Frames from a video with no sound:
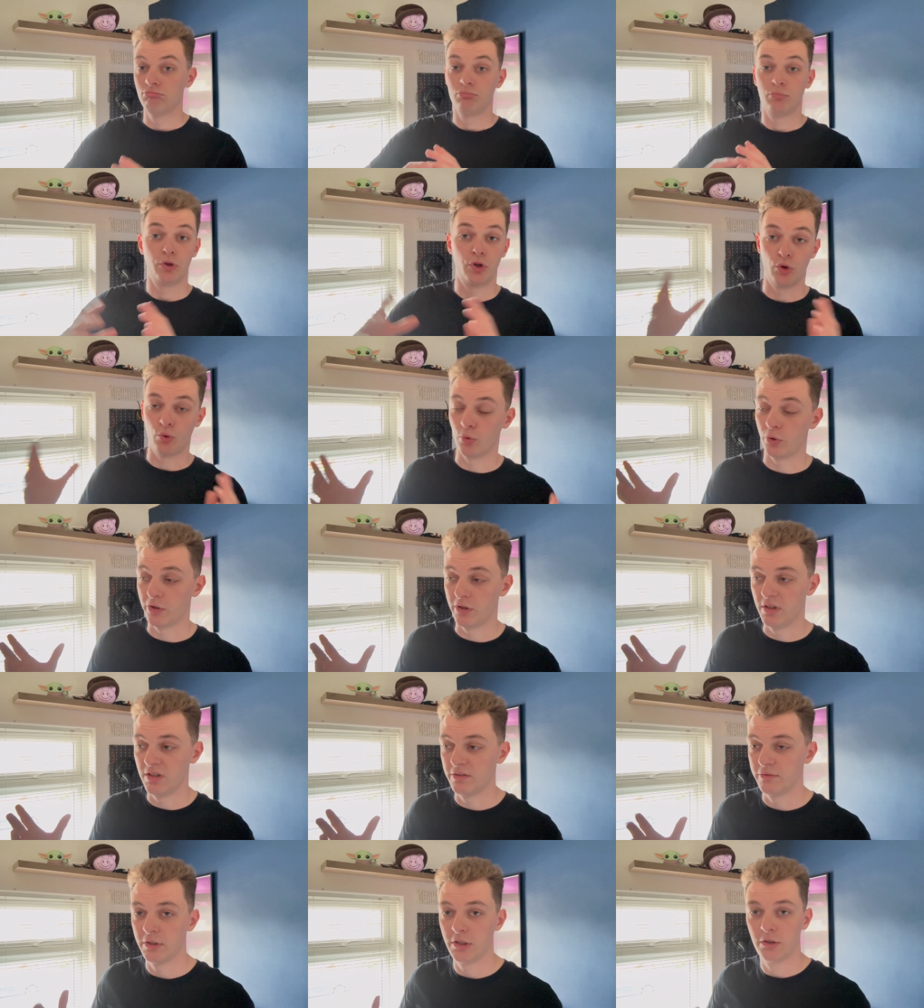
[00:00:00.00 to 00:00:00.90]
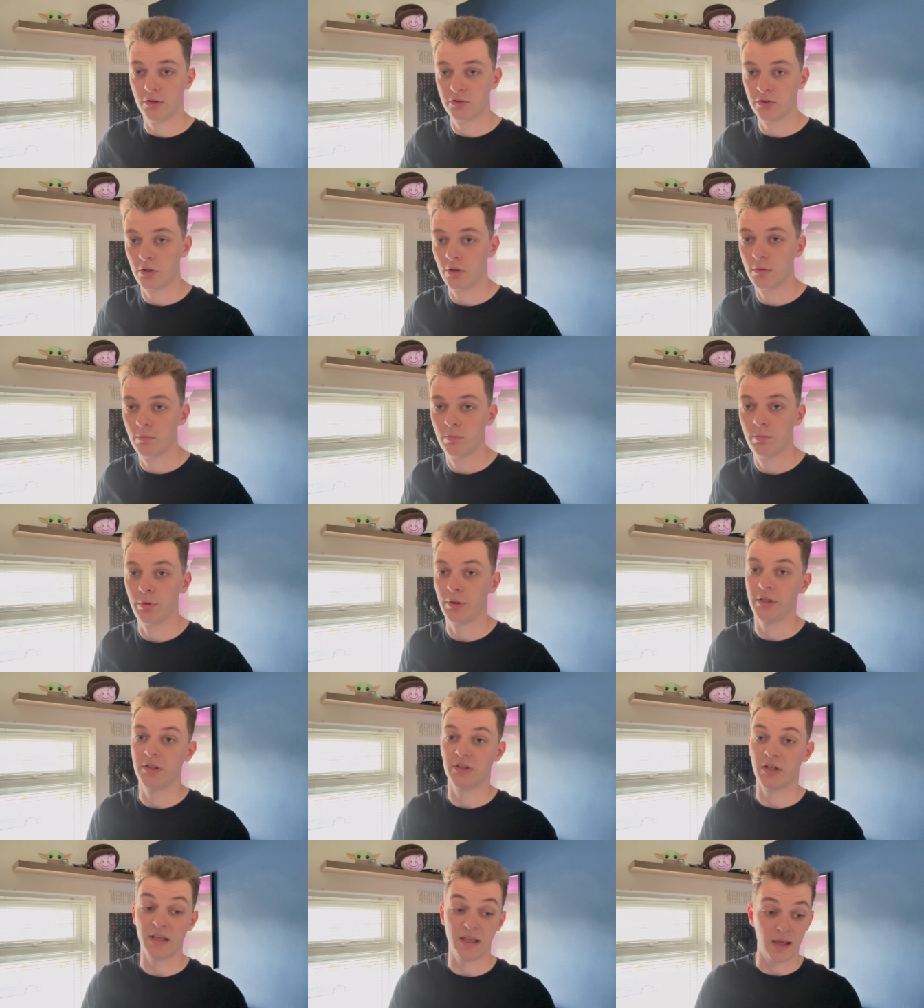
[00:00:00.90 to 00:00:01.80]
do one of these videos on,
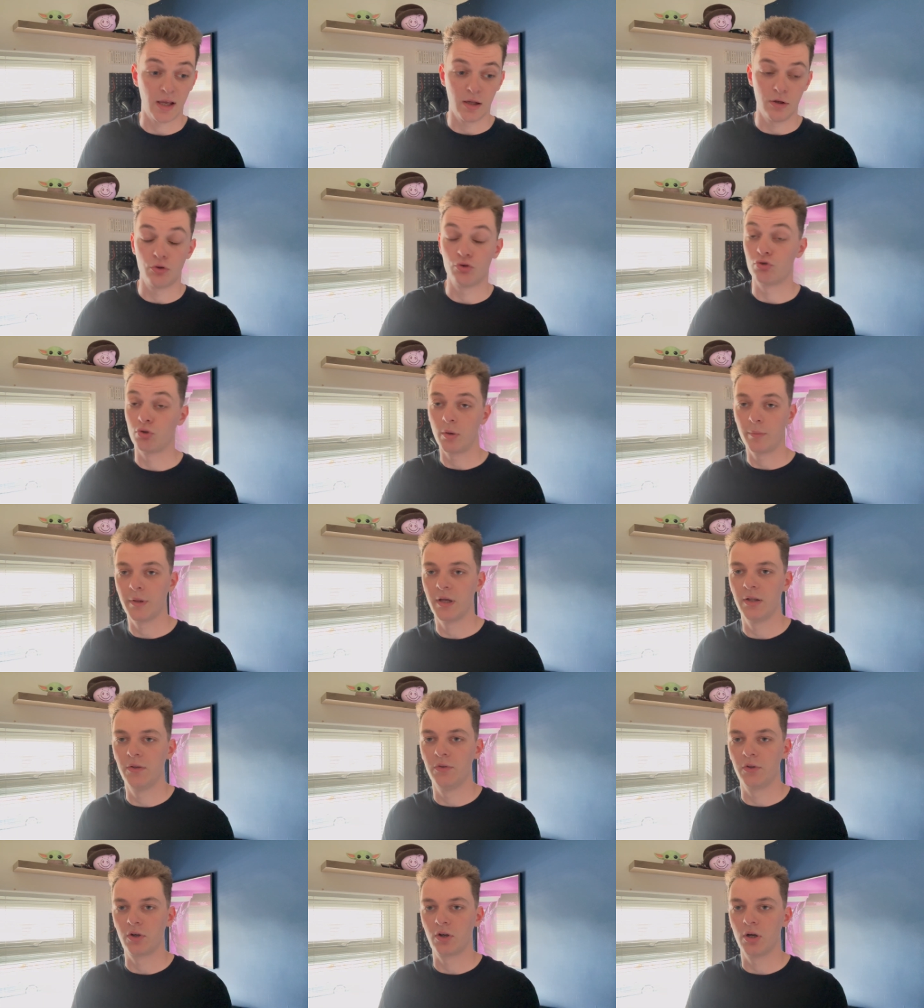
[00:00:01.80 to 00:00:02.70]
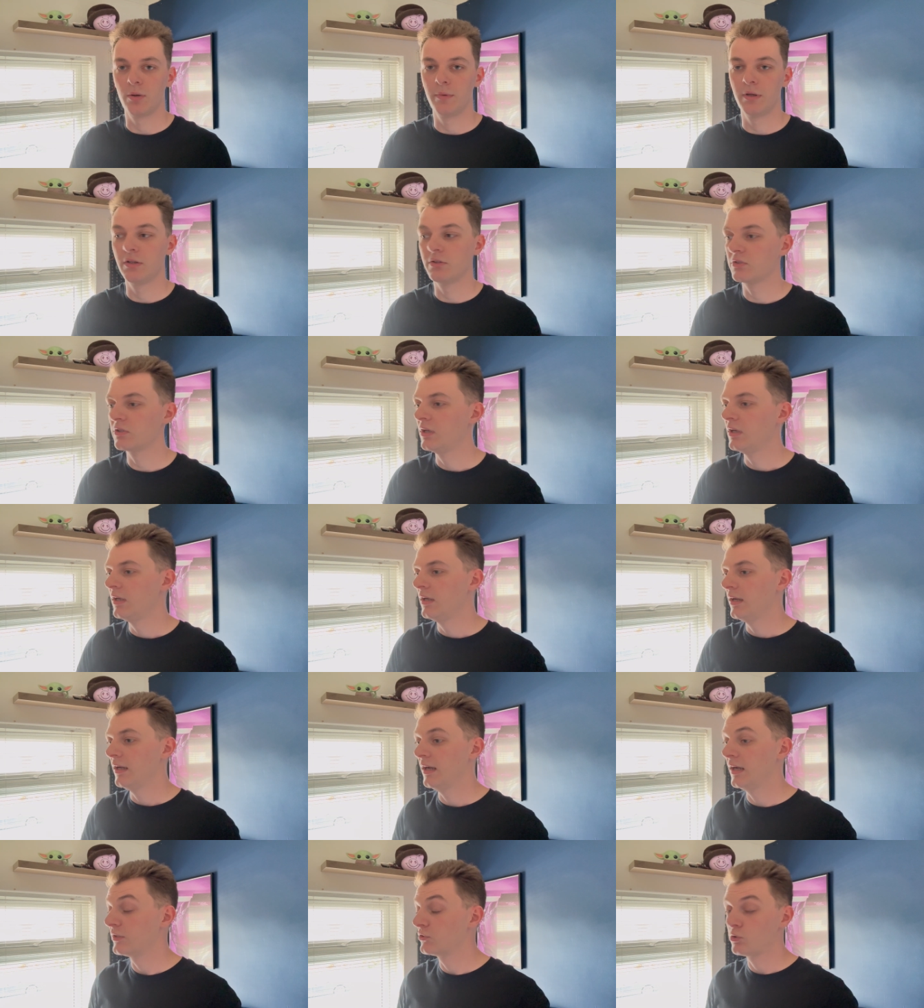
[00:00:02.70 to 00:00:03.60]
please again drop that in the comments.
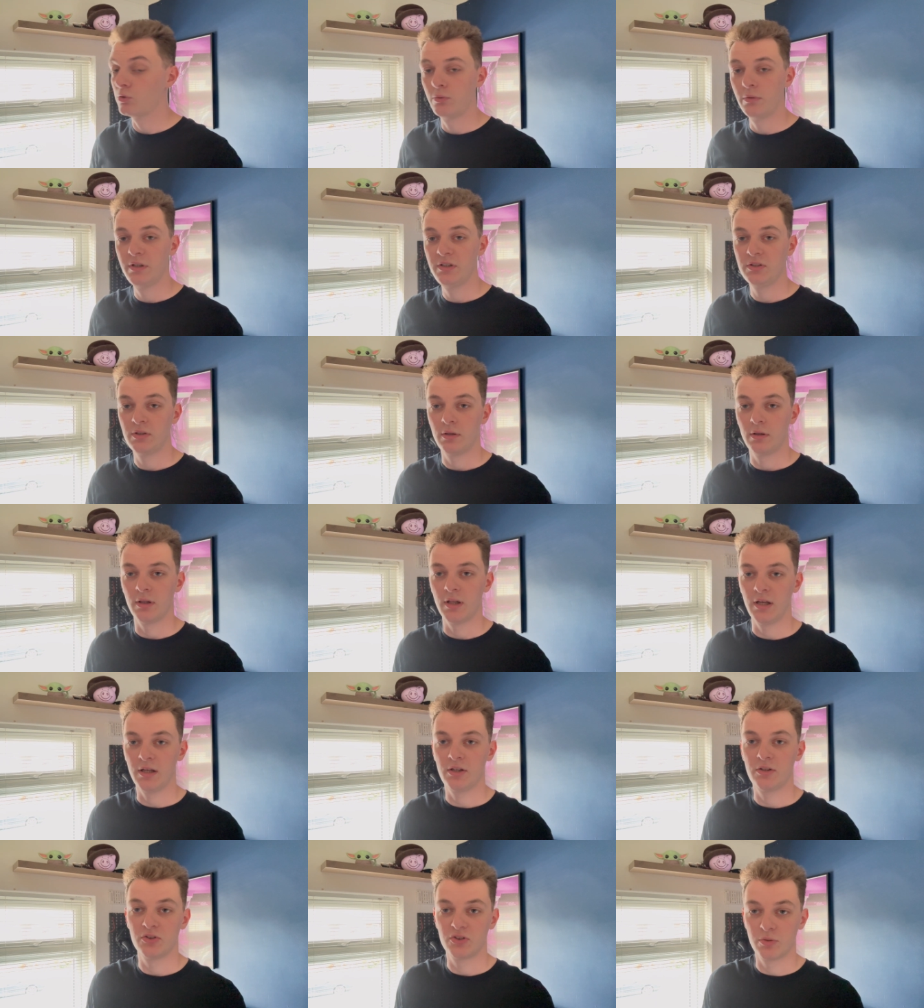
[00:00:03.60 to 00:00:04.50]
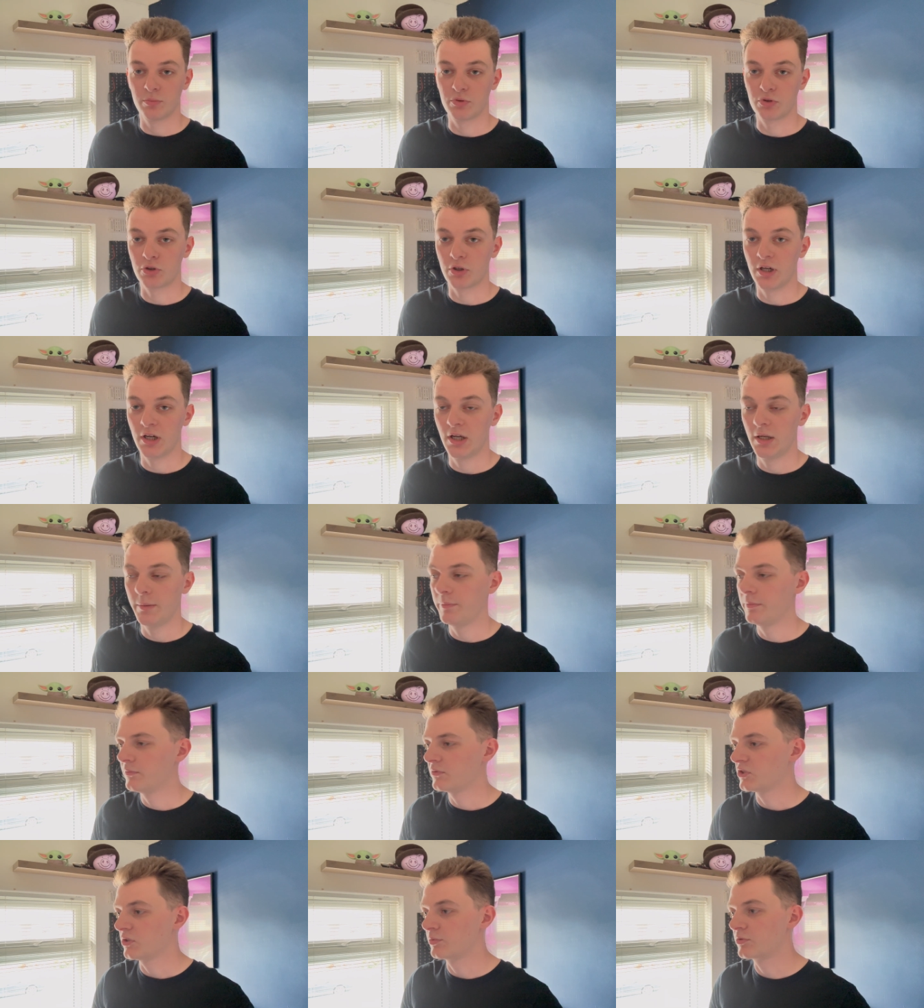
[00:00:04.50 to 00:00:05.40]
As always, like and subscribe.
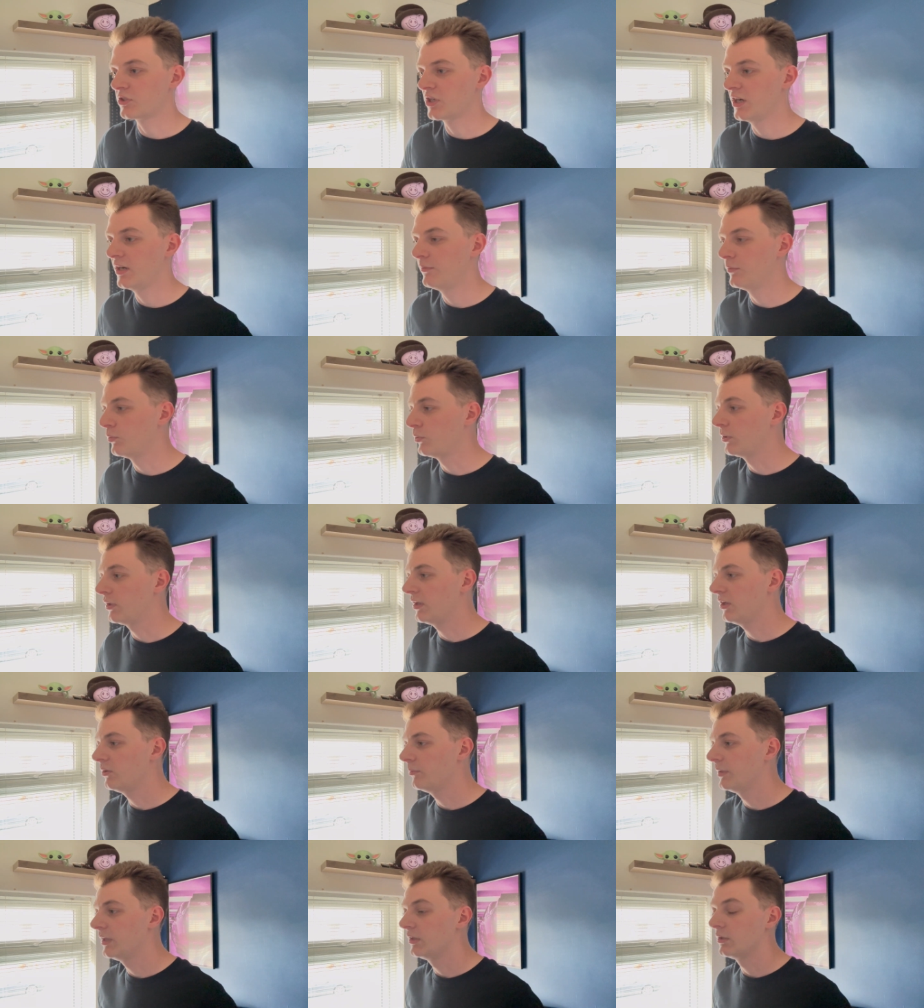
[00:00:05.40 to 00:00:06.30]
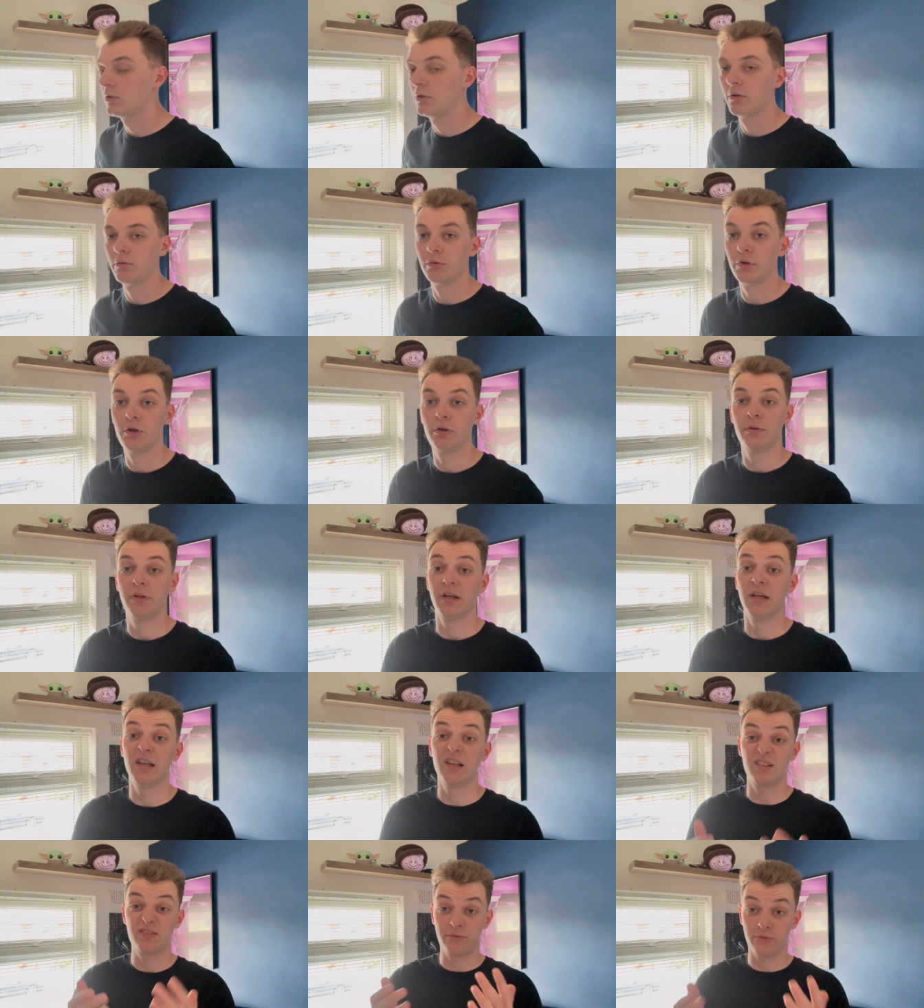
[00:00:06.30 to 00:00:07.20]
Subscribing will help me in the long run.
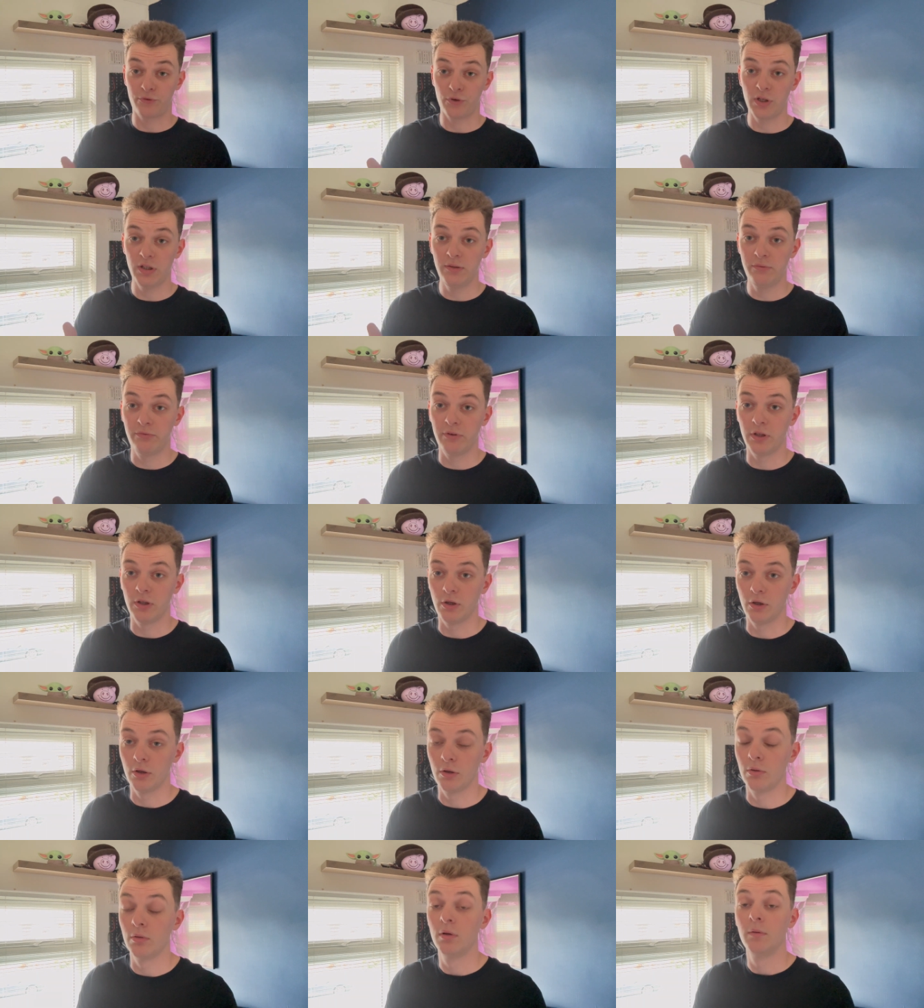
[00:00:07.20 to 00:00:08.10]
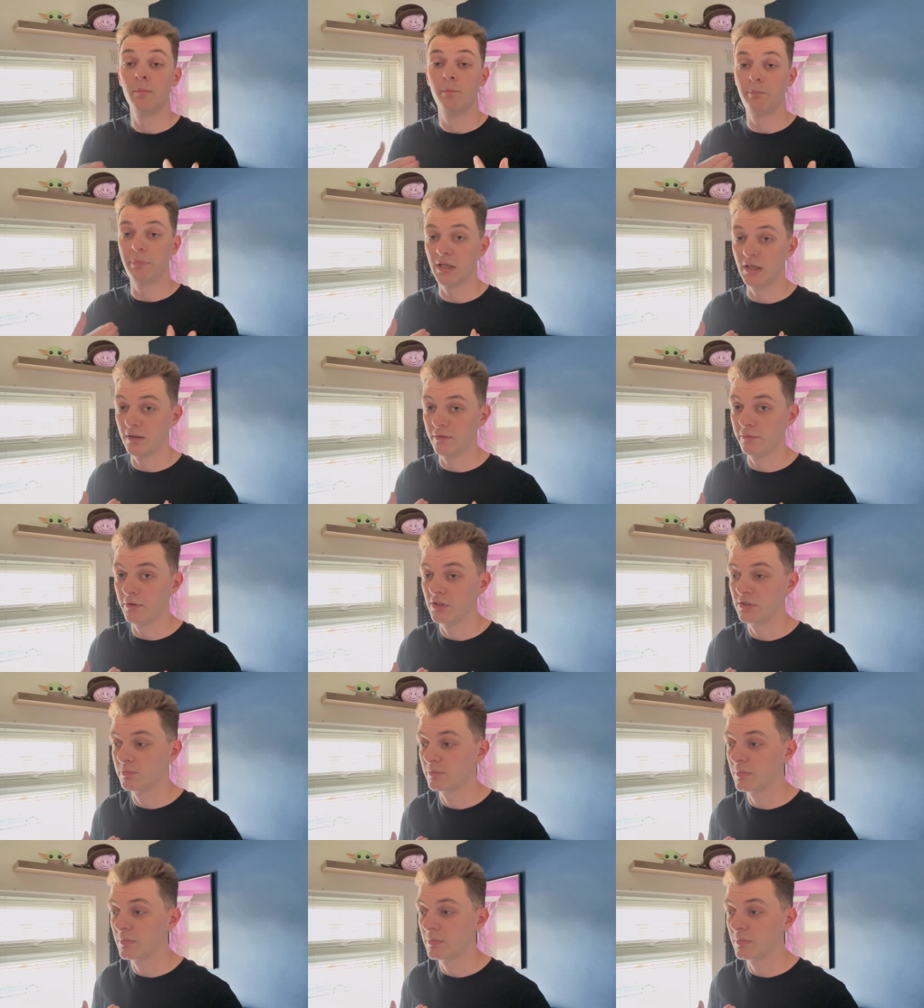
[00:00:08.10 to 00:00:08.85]
It's free for you, benefits